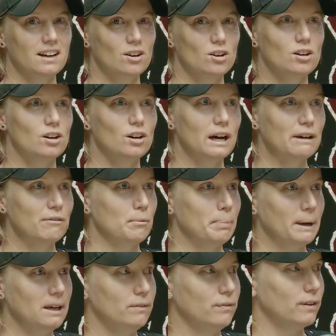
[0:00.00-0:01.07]
you're like, oh, I
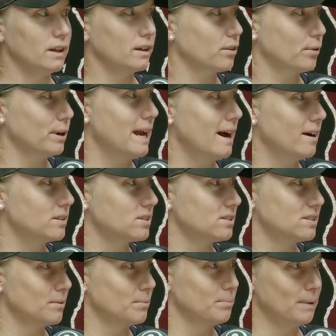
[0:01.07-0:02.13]
haven't peed for like 3 hours
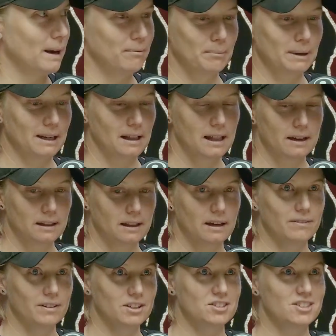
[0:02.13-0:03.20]
because I haven't been allowed to
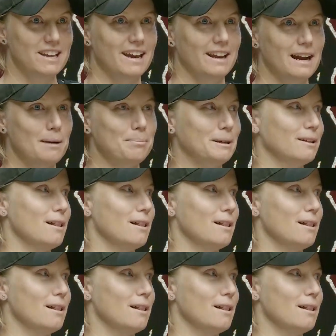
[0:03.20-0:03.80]
leave, and you stand